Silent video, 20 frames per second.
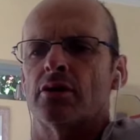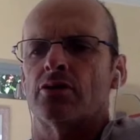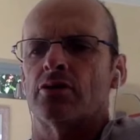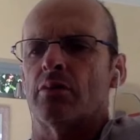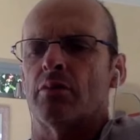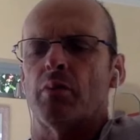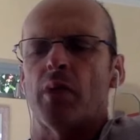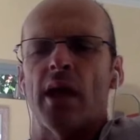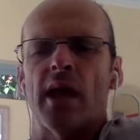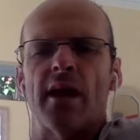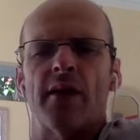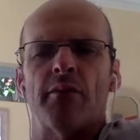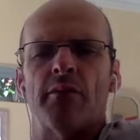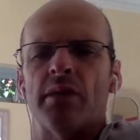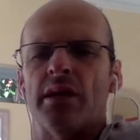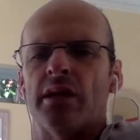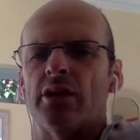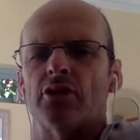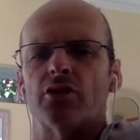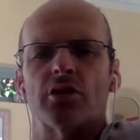a plan
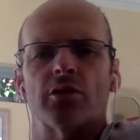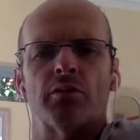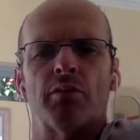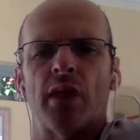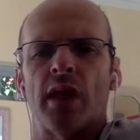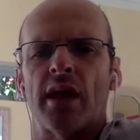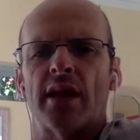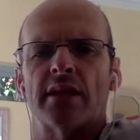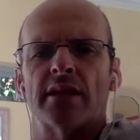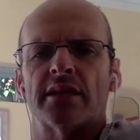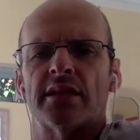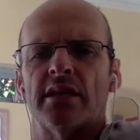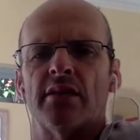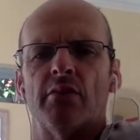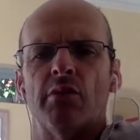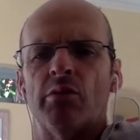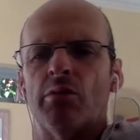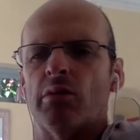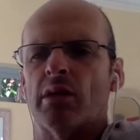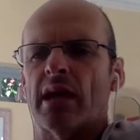B, to a plan C.
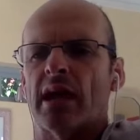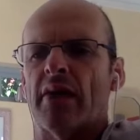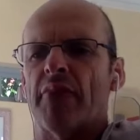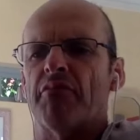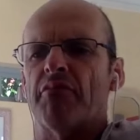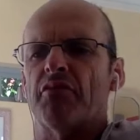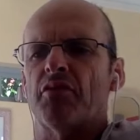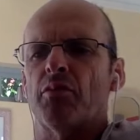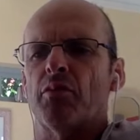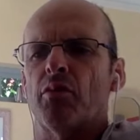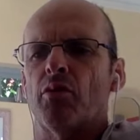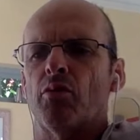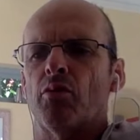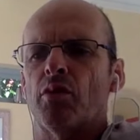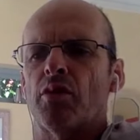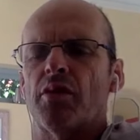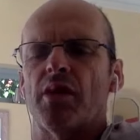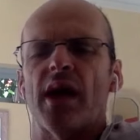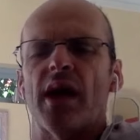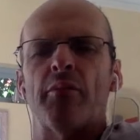We were comfortable
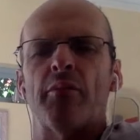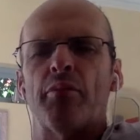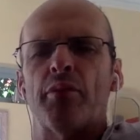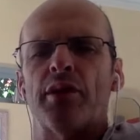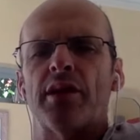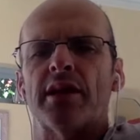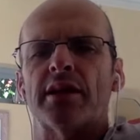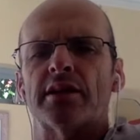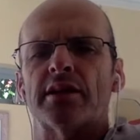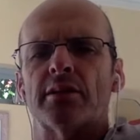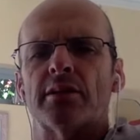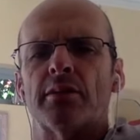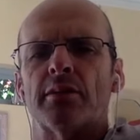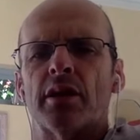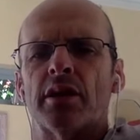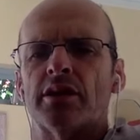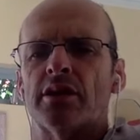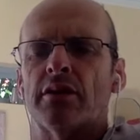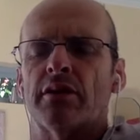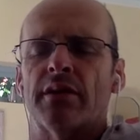with the
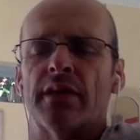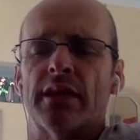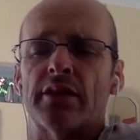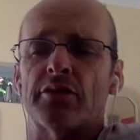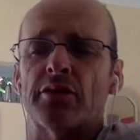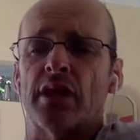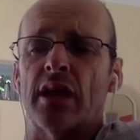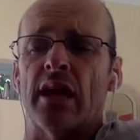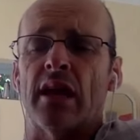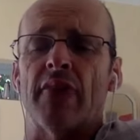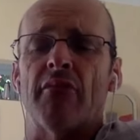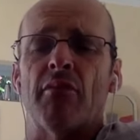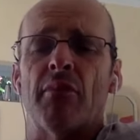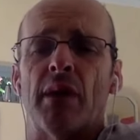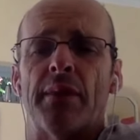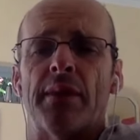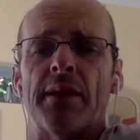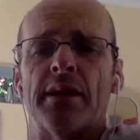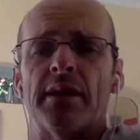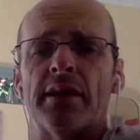unpredictability, and that's what I love
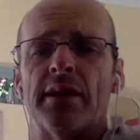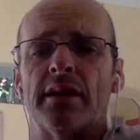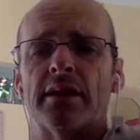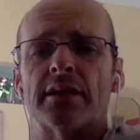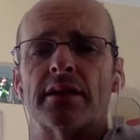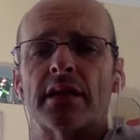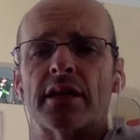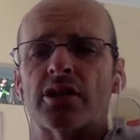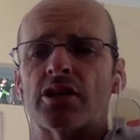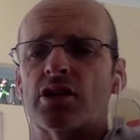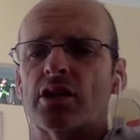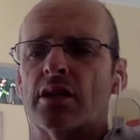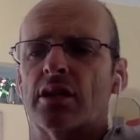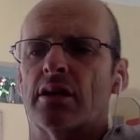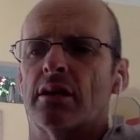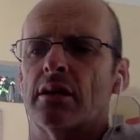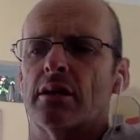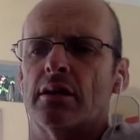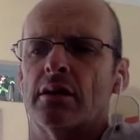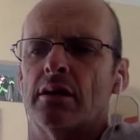about the Indians,
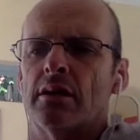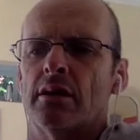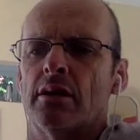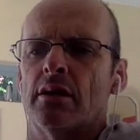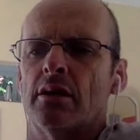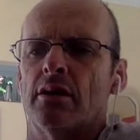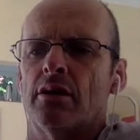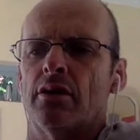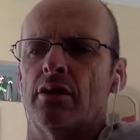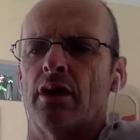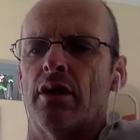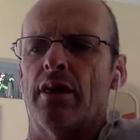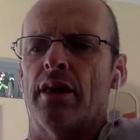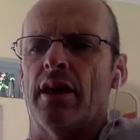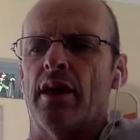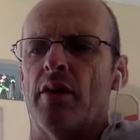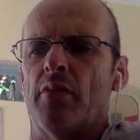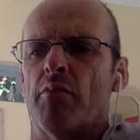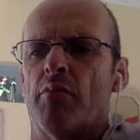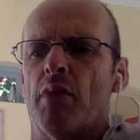actually. They
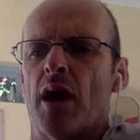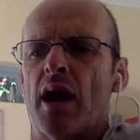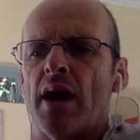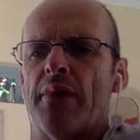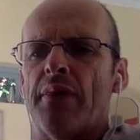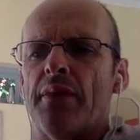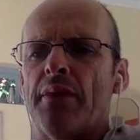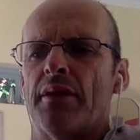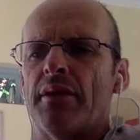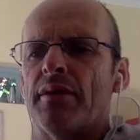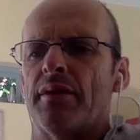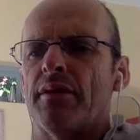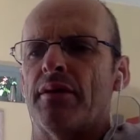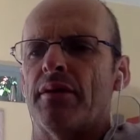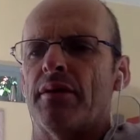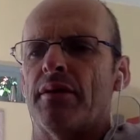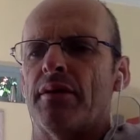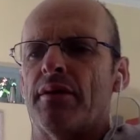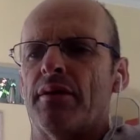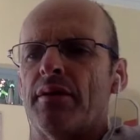don't mind
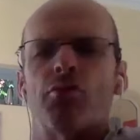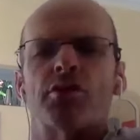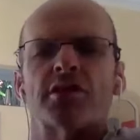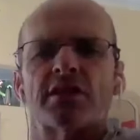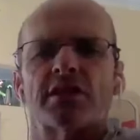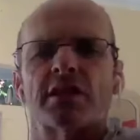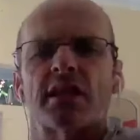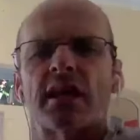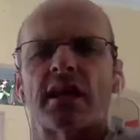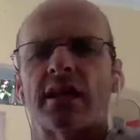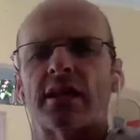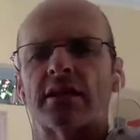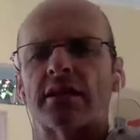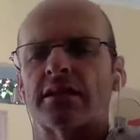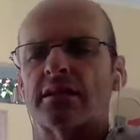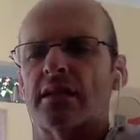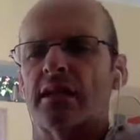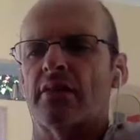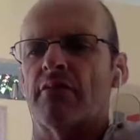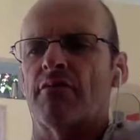the risk that
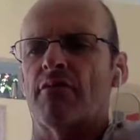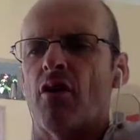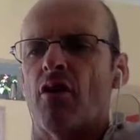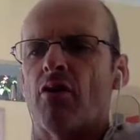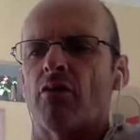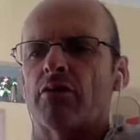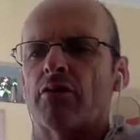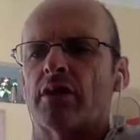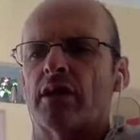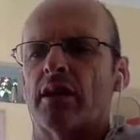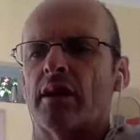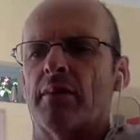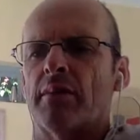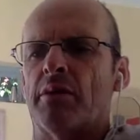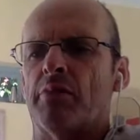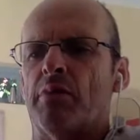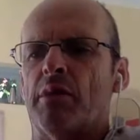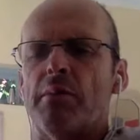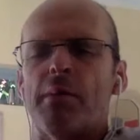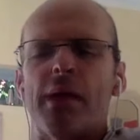is involved. And I mean, we